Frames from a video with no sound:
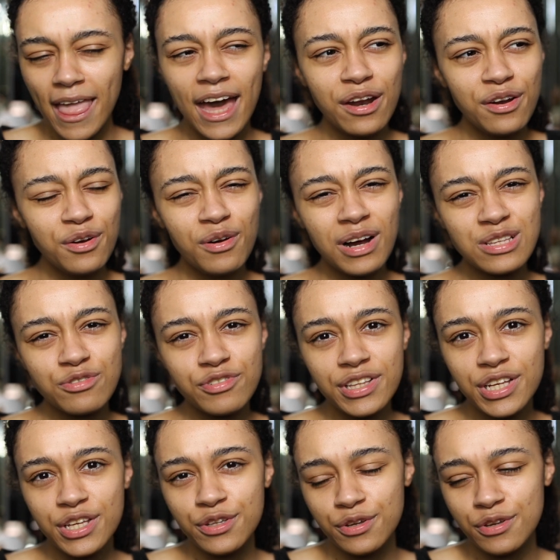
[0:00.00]
I don't know, I don't
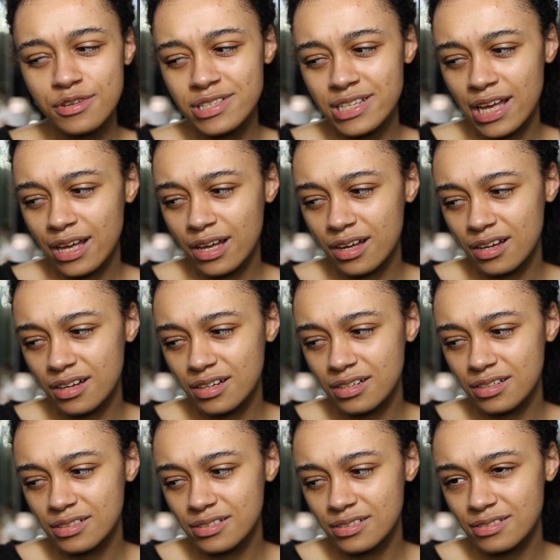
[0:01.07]
really use like
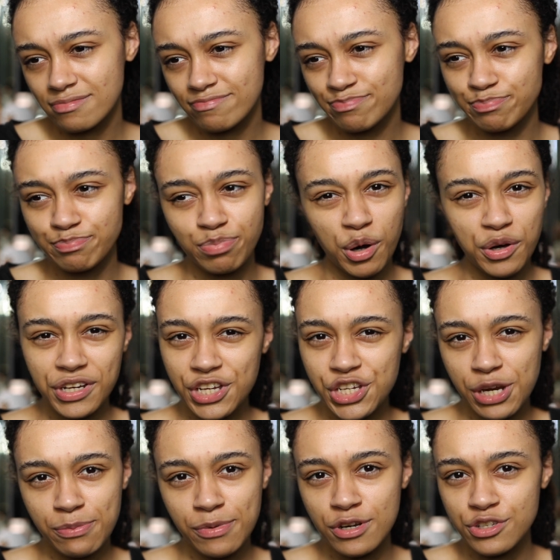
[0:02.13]
body
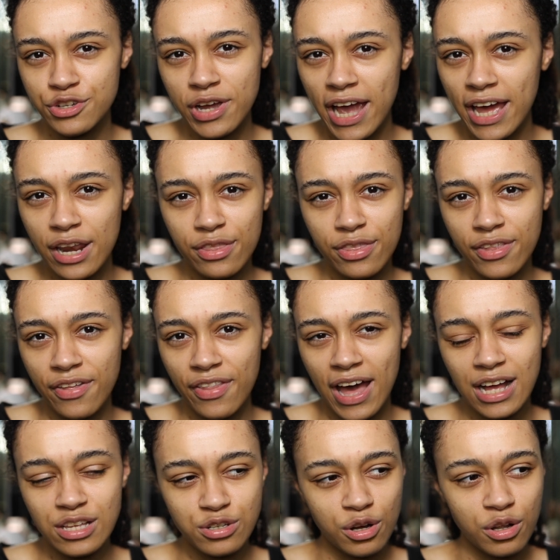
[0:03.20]
shimmers or anything like
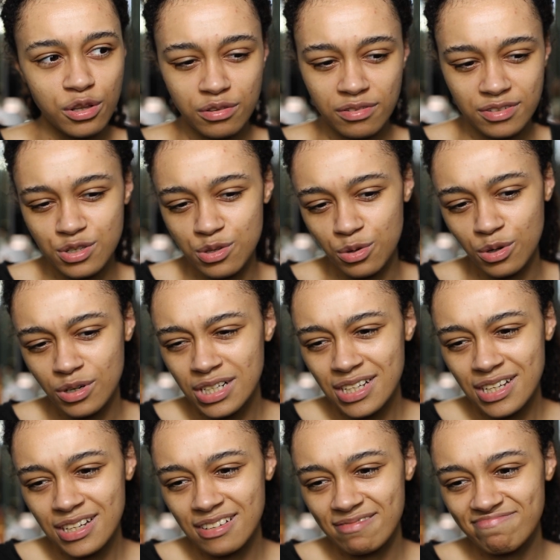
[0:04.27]
that at all. So
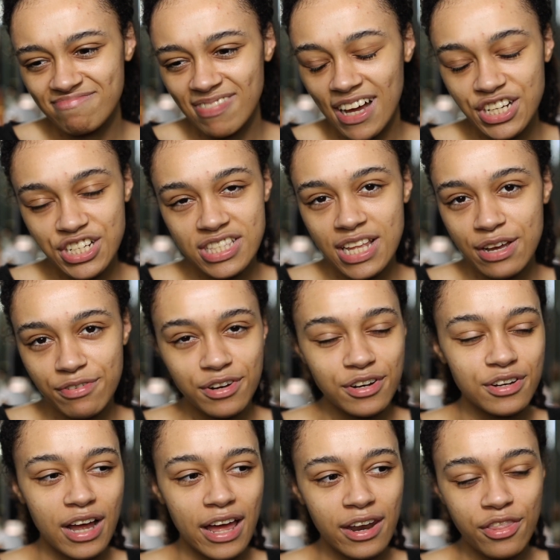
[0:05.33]
I just
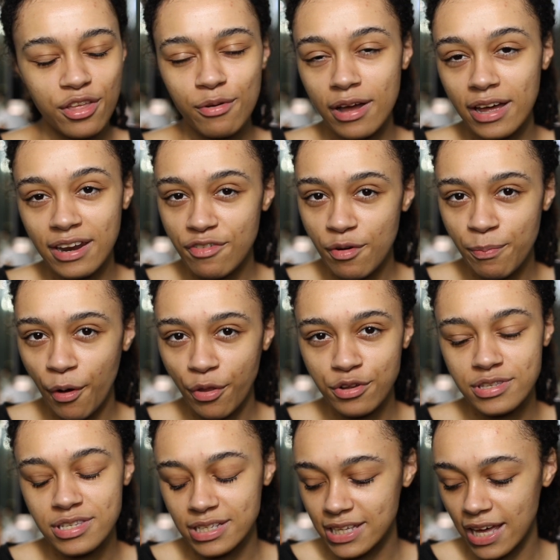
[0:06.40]
never I never I never
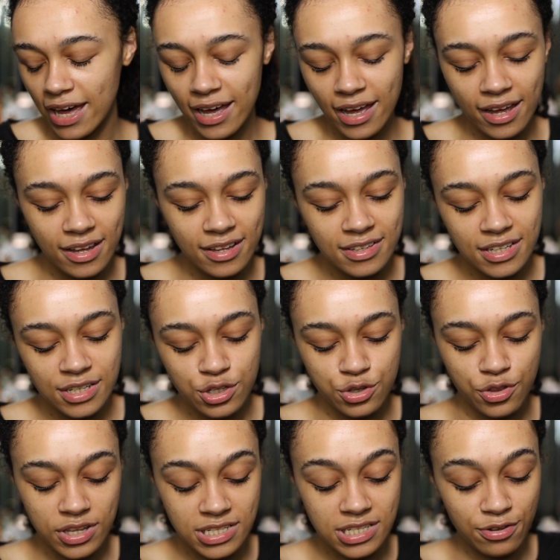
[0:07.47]
bothered to get it.
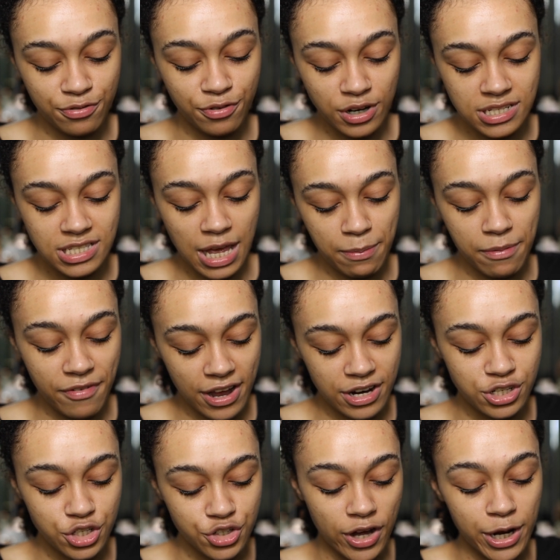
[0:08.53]
So this is the first time I've
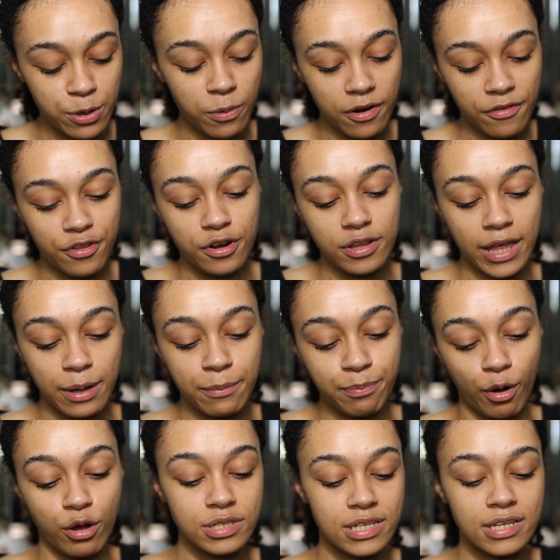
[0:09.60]
actually tried one of their like
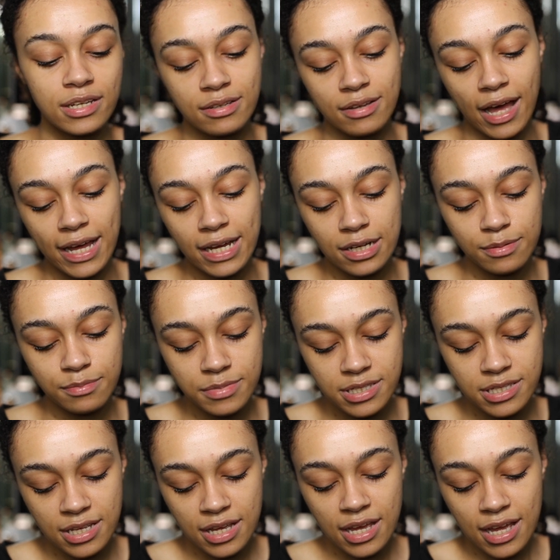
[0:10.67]
body
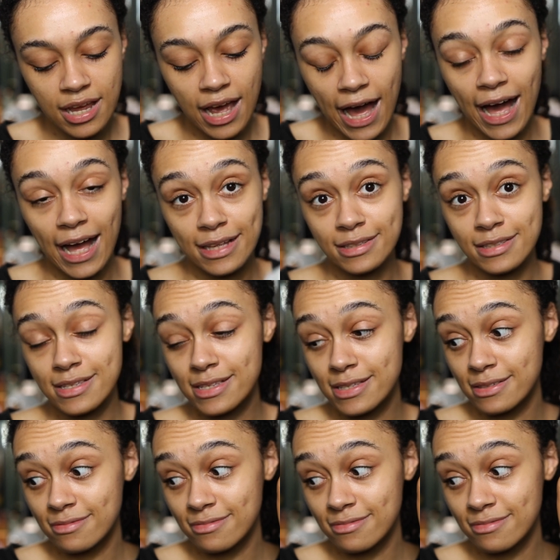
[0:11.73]
items and